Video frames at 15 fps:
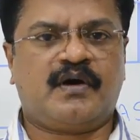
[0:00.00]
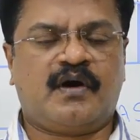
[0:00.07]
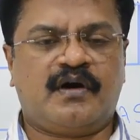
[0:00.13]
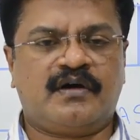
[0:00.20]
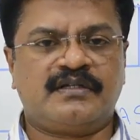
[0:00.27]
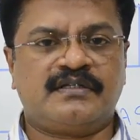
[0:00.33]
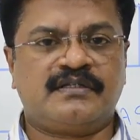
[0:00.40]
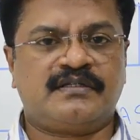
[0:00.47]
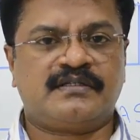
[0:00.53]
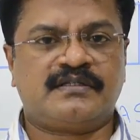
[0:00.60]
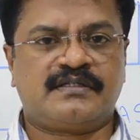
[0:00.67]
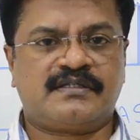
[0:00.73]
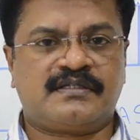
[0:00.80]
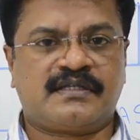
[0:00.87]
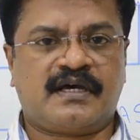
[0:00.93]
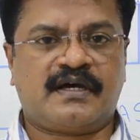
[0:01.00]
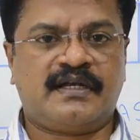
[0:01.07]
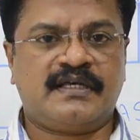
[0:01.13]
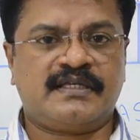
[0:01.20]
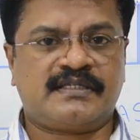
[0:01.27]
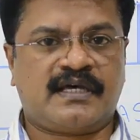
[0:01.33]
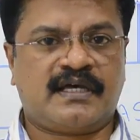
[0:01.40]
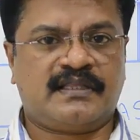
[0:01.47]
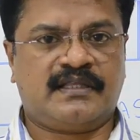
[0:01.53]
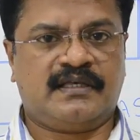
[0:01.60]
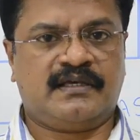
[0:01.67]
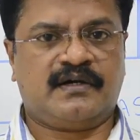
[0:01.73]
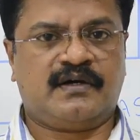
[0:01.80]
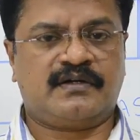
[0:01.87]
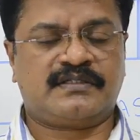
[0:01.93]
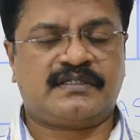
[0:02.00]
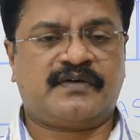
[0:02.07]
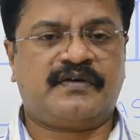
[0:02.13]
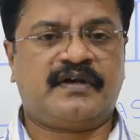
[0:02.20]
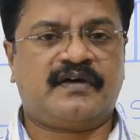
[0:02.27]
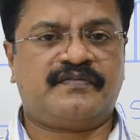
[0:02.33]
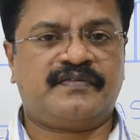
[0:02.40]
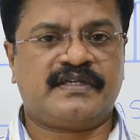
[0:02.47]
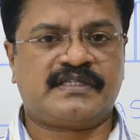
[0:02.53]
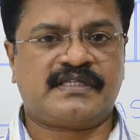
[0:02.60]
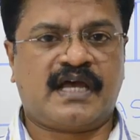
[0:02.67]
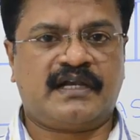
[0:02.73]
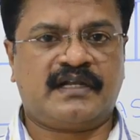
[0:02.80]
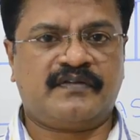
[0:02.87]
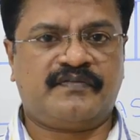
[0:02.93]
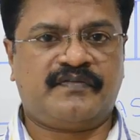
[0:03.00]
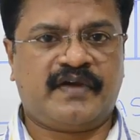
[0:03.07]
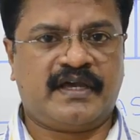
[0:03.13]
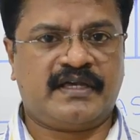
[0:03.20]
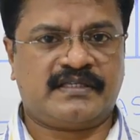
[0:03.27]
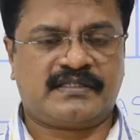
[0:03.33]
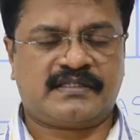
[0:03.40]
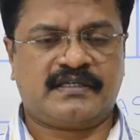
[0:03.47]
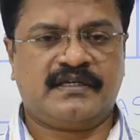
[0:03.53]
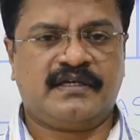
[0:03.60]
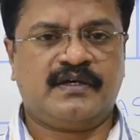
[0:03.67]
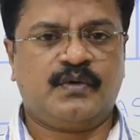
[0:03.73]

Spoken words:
on Sade Sati or 7.5-year Saturn phase,